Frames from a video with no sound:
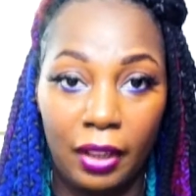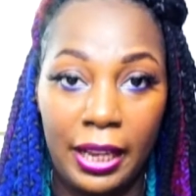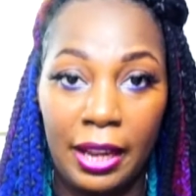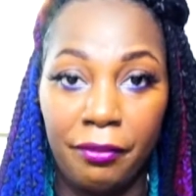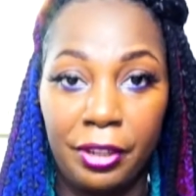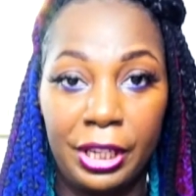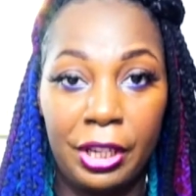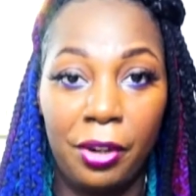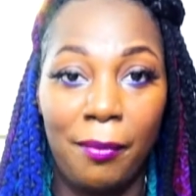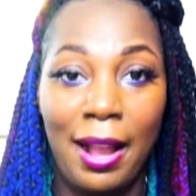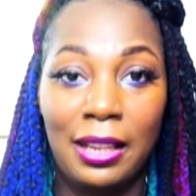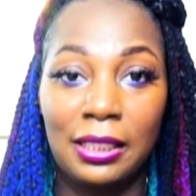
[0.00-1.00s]
Every year
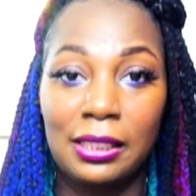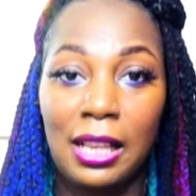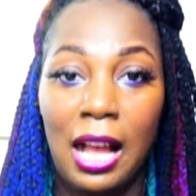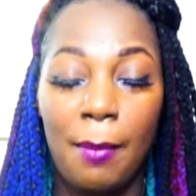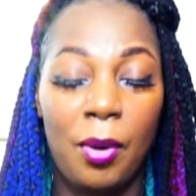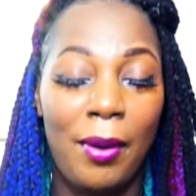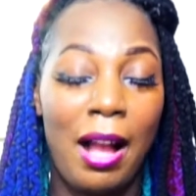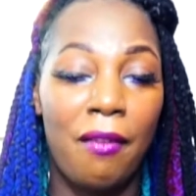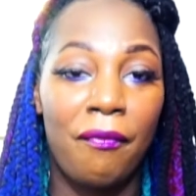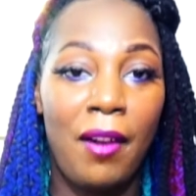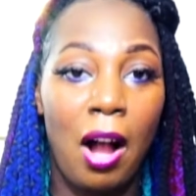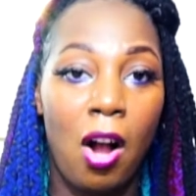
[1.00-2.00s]
around this time, around
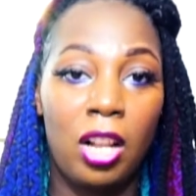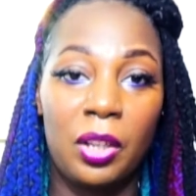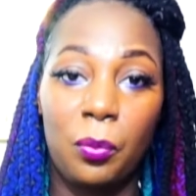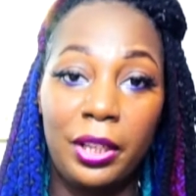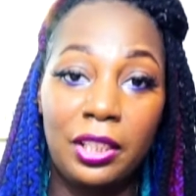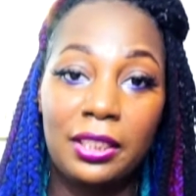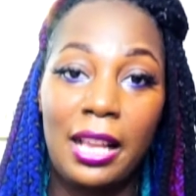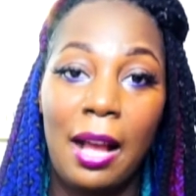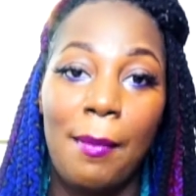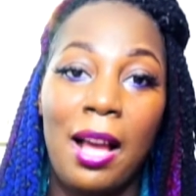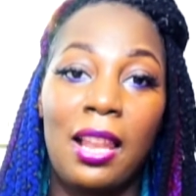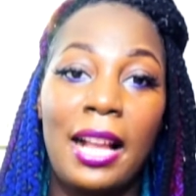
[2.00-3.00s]
fall and winter time,
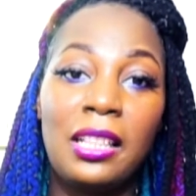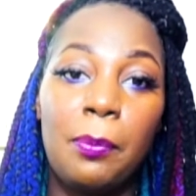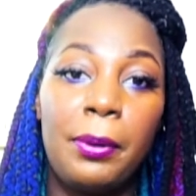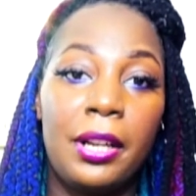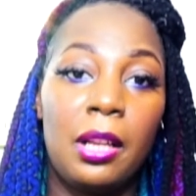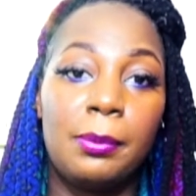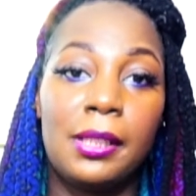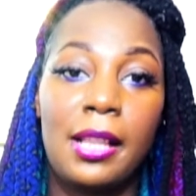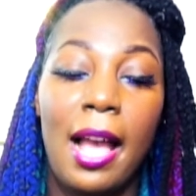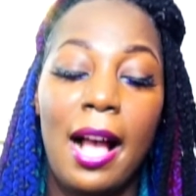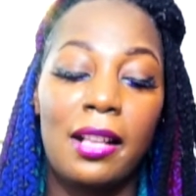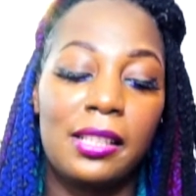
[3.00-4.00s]
I like to put up
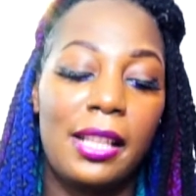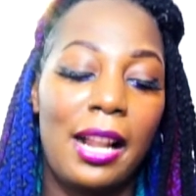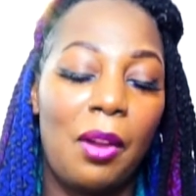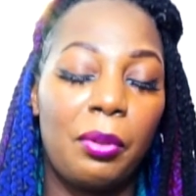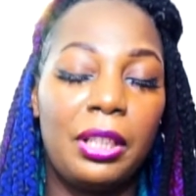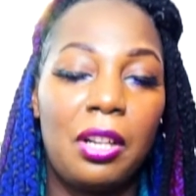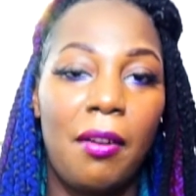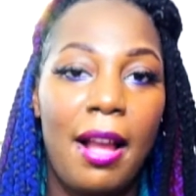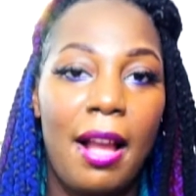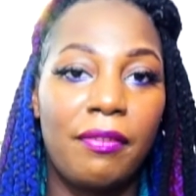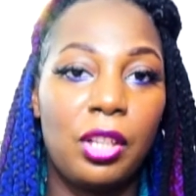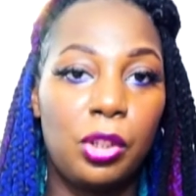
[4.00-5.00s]
styles that I really don't
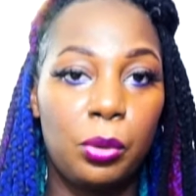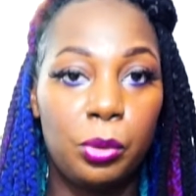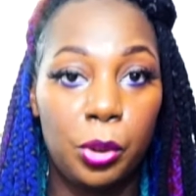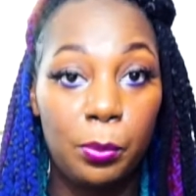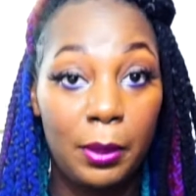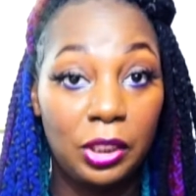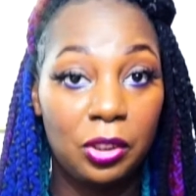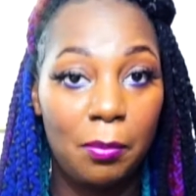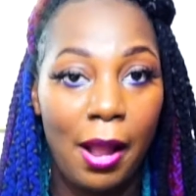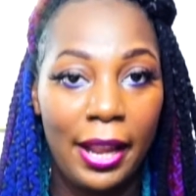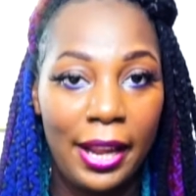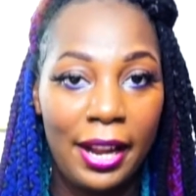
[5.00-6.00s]
have to do too much to my
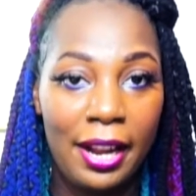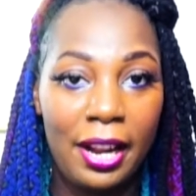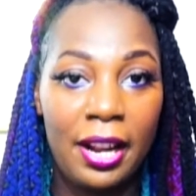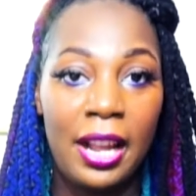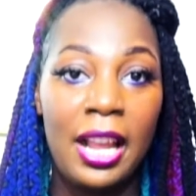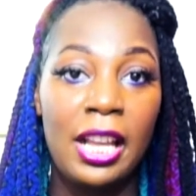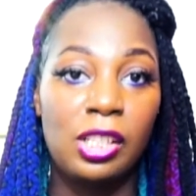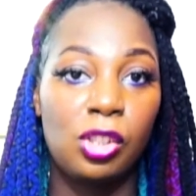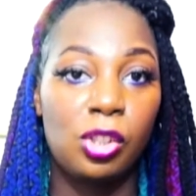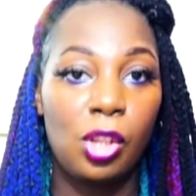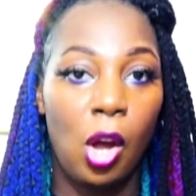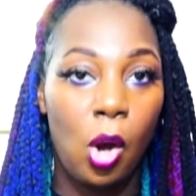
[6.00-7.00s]
hair.
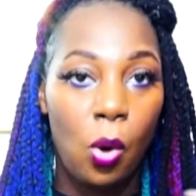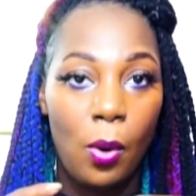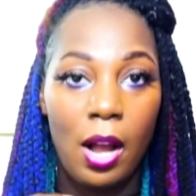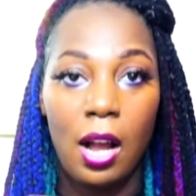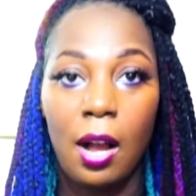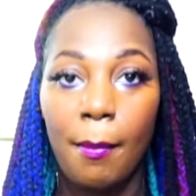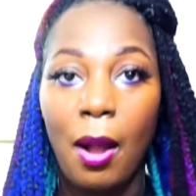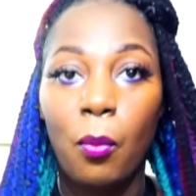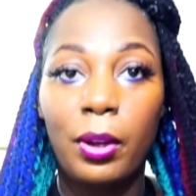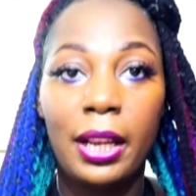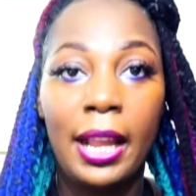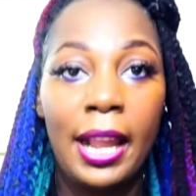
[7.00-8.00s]
So I
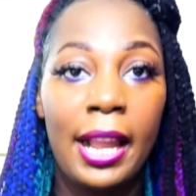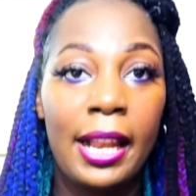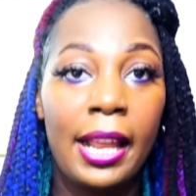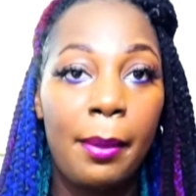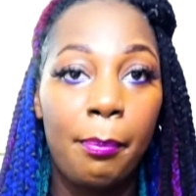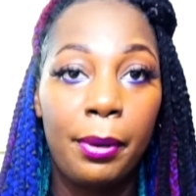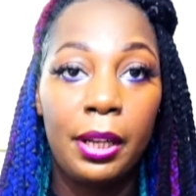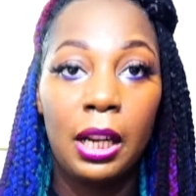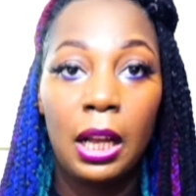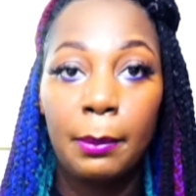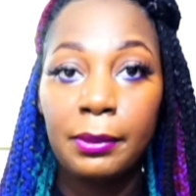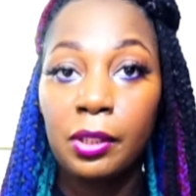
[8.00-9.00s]
went ahead and put
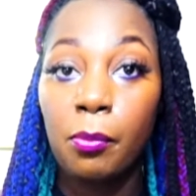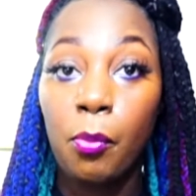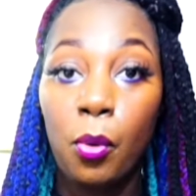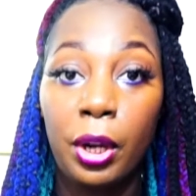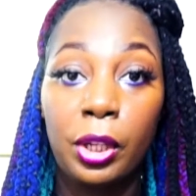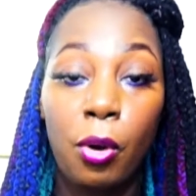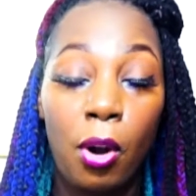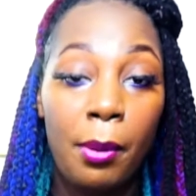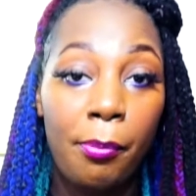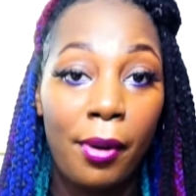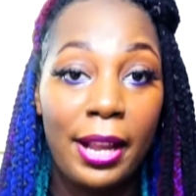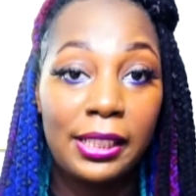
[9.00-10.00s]
up some more yarn
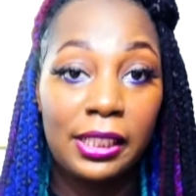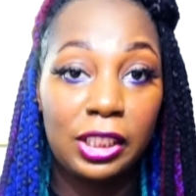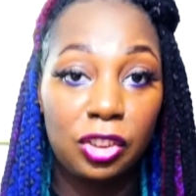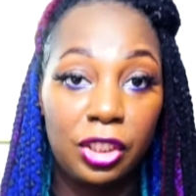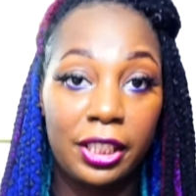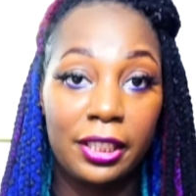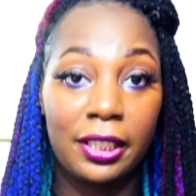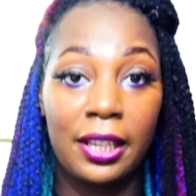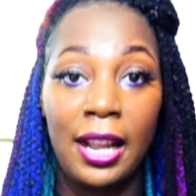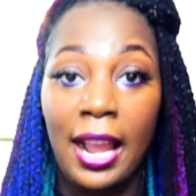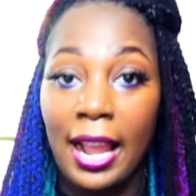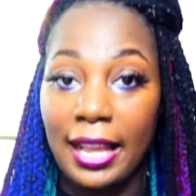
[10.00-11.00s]
braids this year,
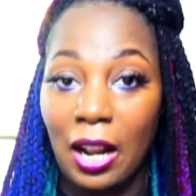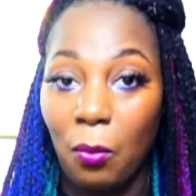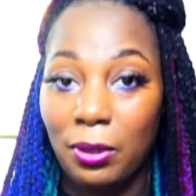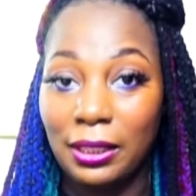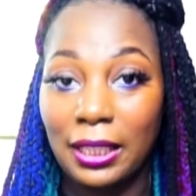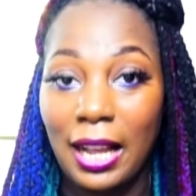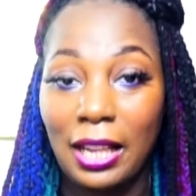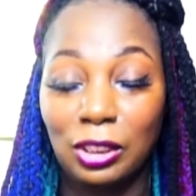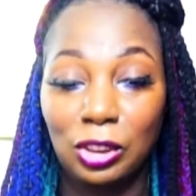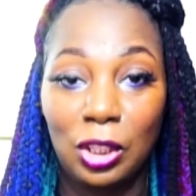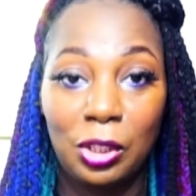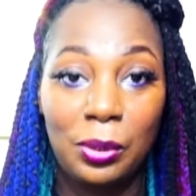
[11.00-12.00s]
and I want to kind of
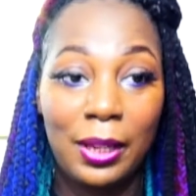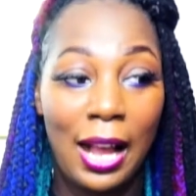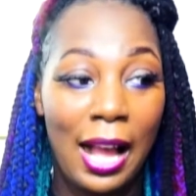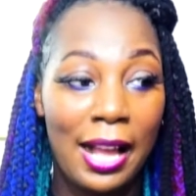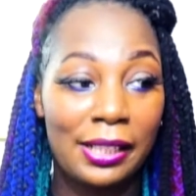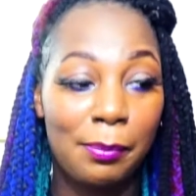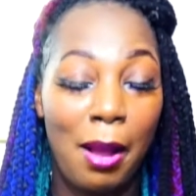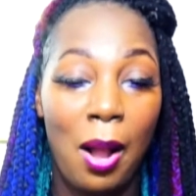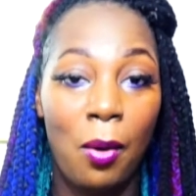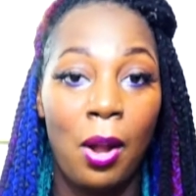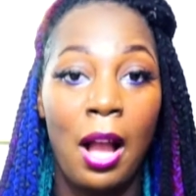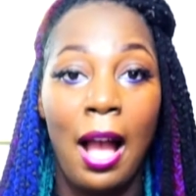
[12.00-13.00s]
show you guys my
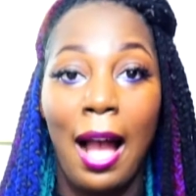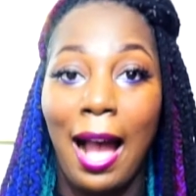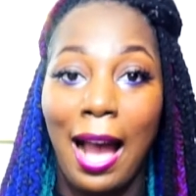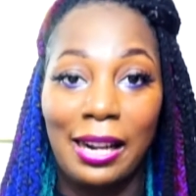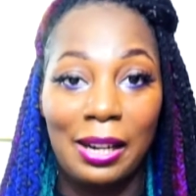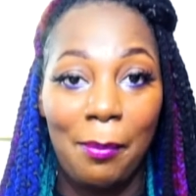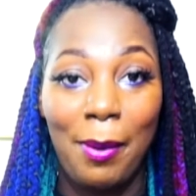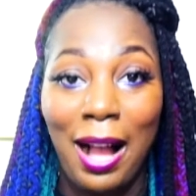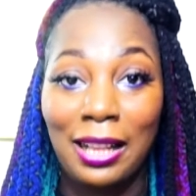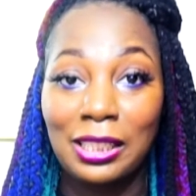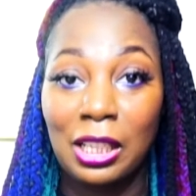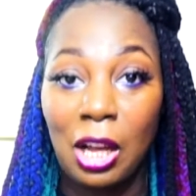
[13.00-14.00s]
out of the
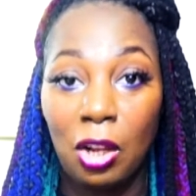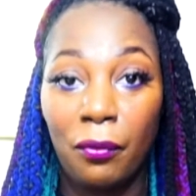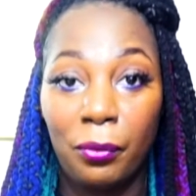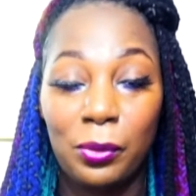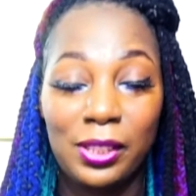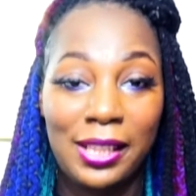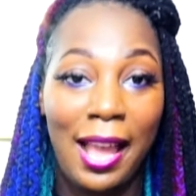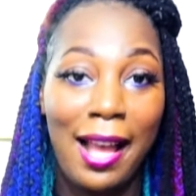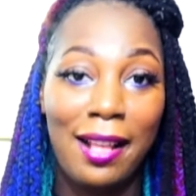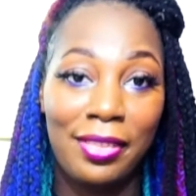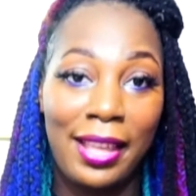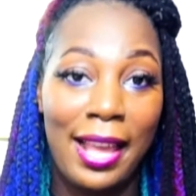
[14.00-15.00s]
box colorful
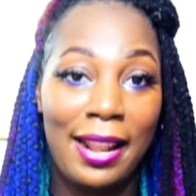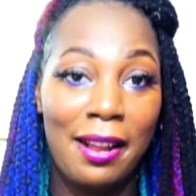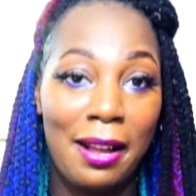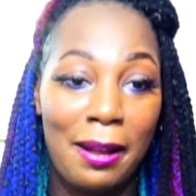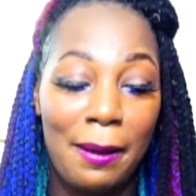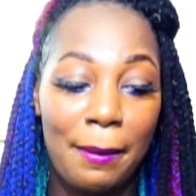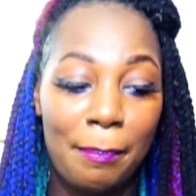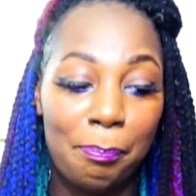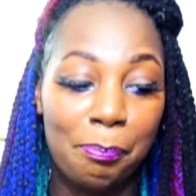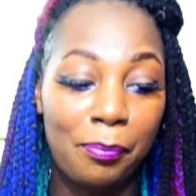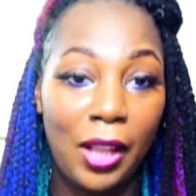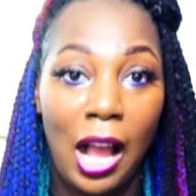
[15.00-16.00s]
style that
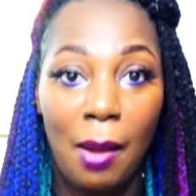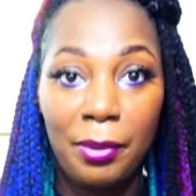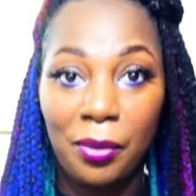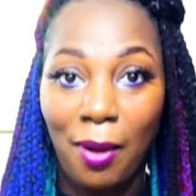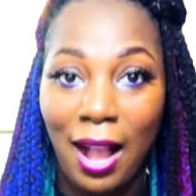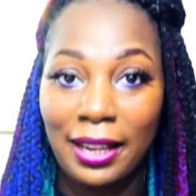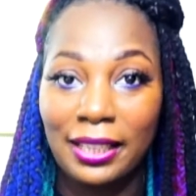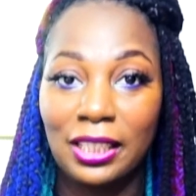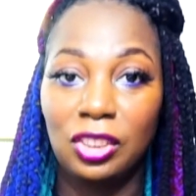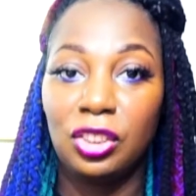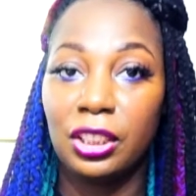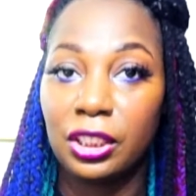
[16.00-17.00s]
I'll be rocking
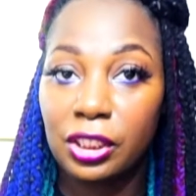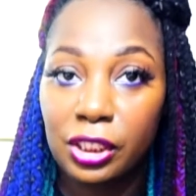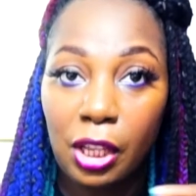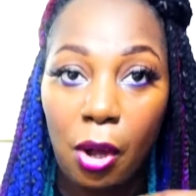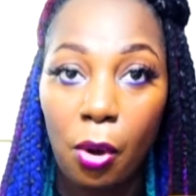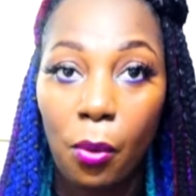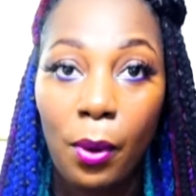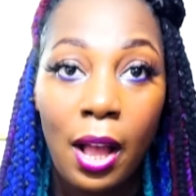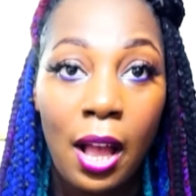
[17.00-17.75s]
this year. So